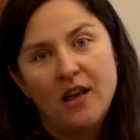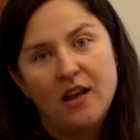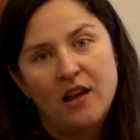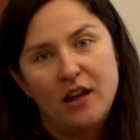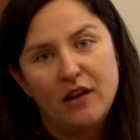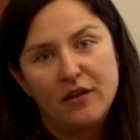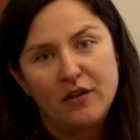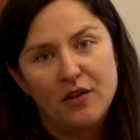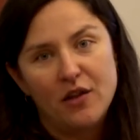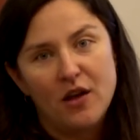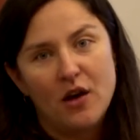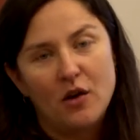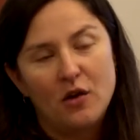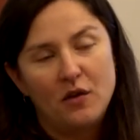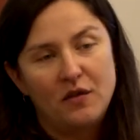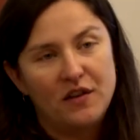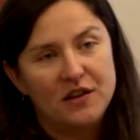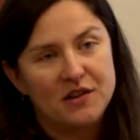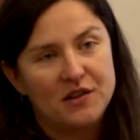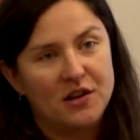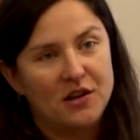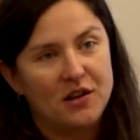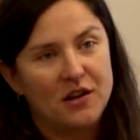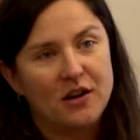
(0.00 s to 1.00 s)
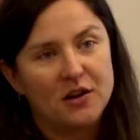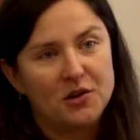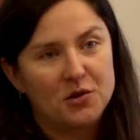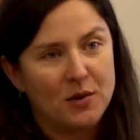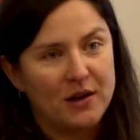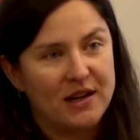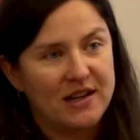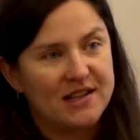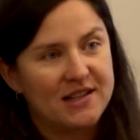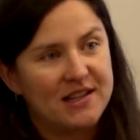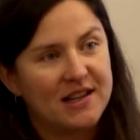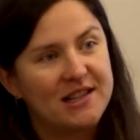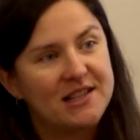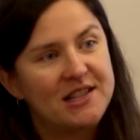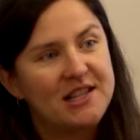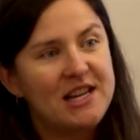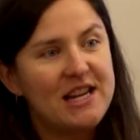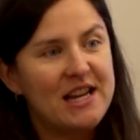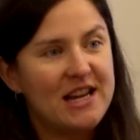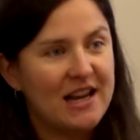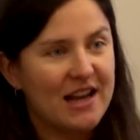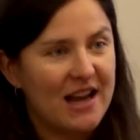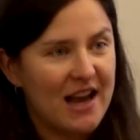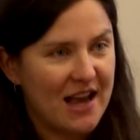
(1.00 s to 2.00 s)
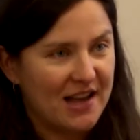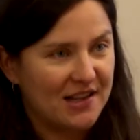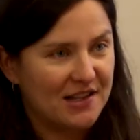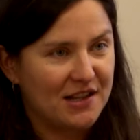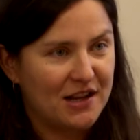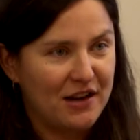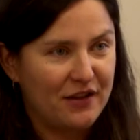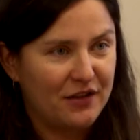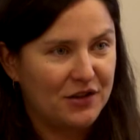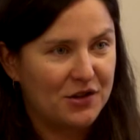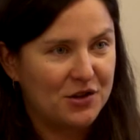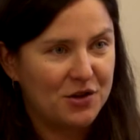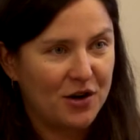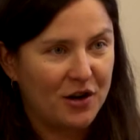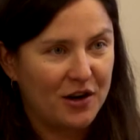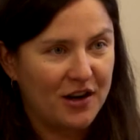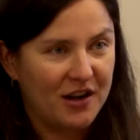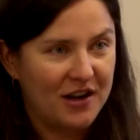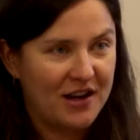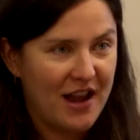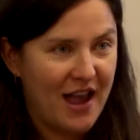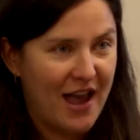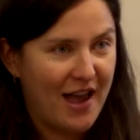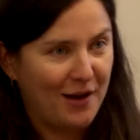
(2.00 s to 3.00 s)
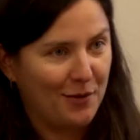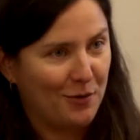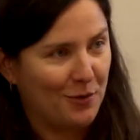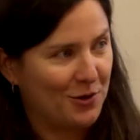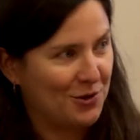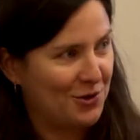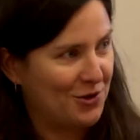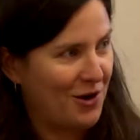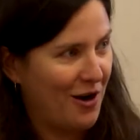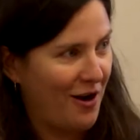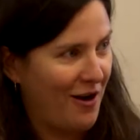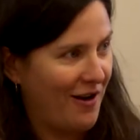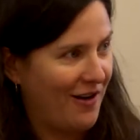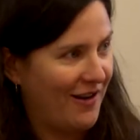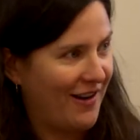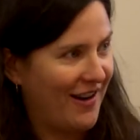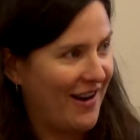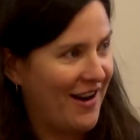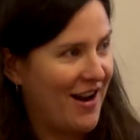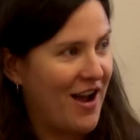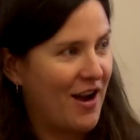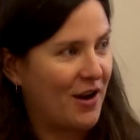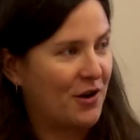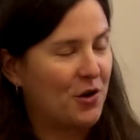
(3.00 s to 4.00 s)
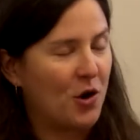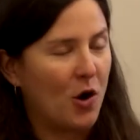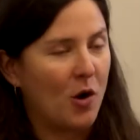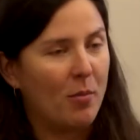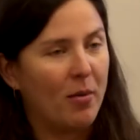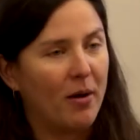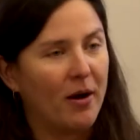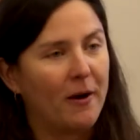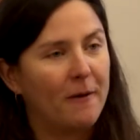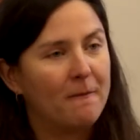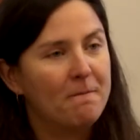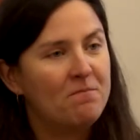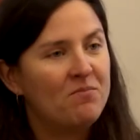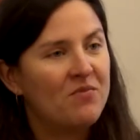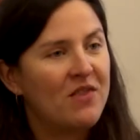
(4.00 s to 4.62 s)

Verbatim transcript: even though fiscal year 2016 hasn't even started yet and will start in October.